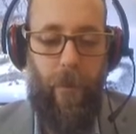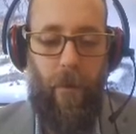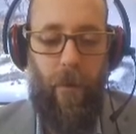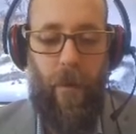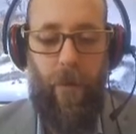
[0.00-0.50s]

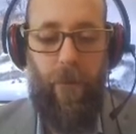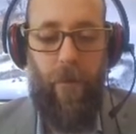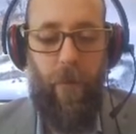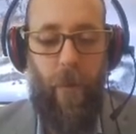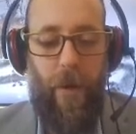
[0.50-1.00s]
Uh,
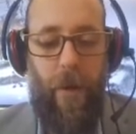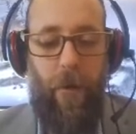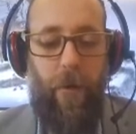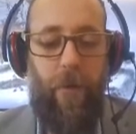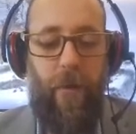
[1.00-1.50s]
Francois, not
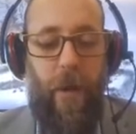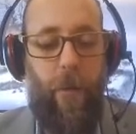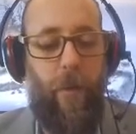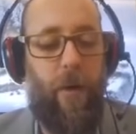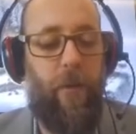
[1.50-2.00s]
noticing him,
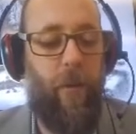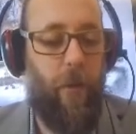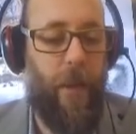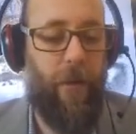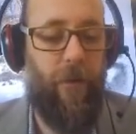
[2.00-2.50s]
brought
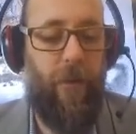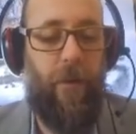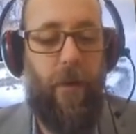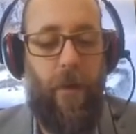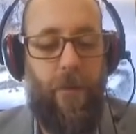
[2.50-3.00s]
Sol-leks to the
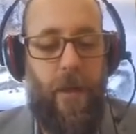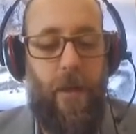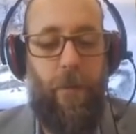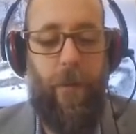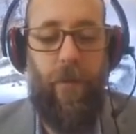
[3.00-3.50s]

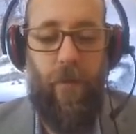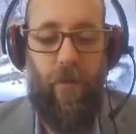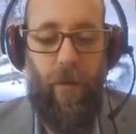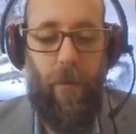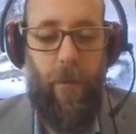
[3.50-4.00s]
coveted
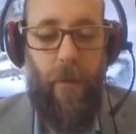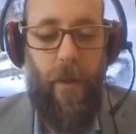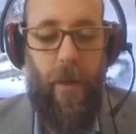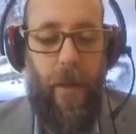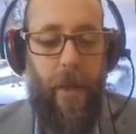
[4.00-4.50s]
position.
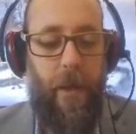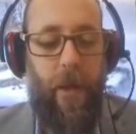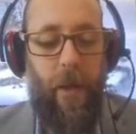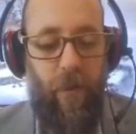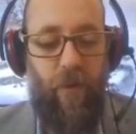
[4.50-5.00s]
In
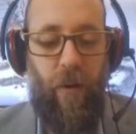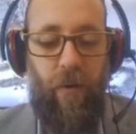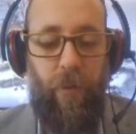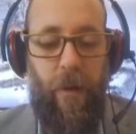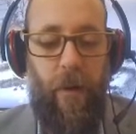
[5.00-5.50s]
his
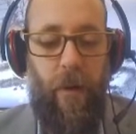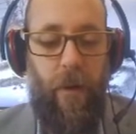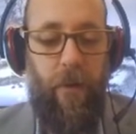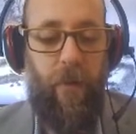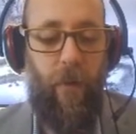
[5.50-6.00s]
judgment,
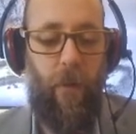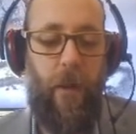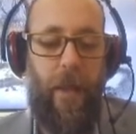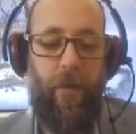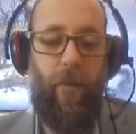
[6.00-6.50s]

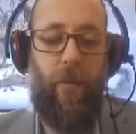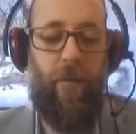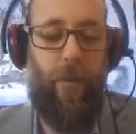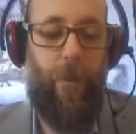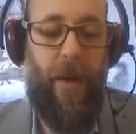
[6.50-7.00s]
Sol-leks was
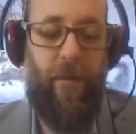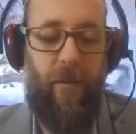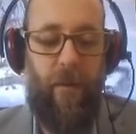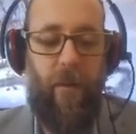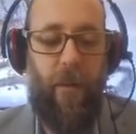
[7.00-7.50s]
the
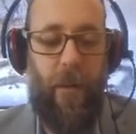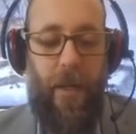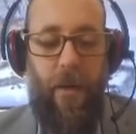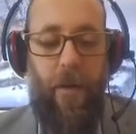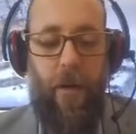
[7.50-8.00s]
best
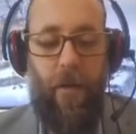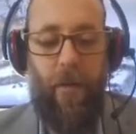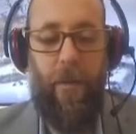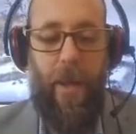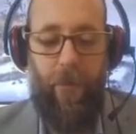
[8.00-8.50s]
lead dog
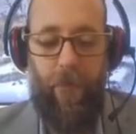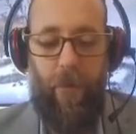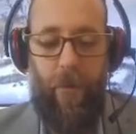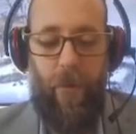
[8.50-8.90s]
left.